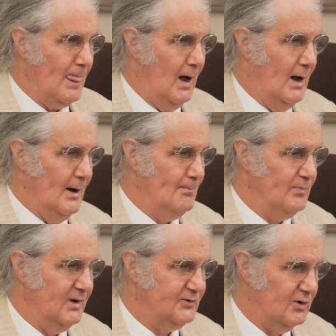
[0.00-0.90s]

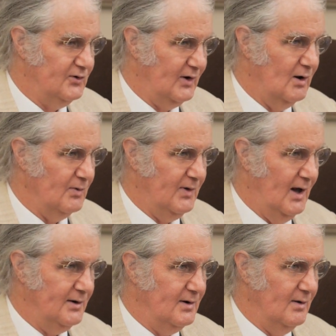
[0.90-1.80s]
um, it turns out
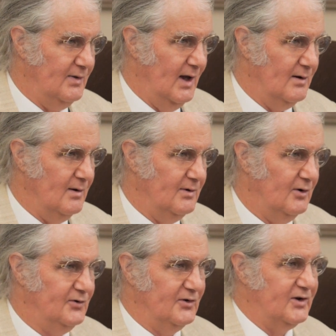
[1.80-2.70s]
that, that
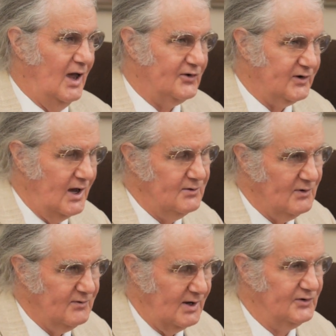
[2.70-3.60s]
there's this cascade of
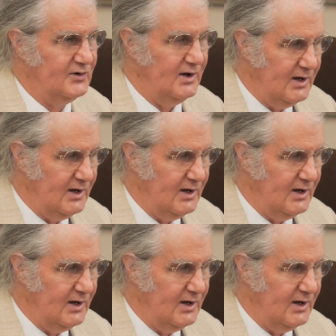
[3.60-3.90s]
events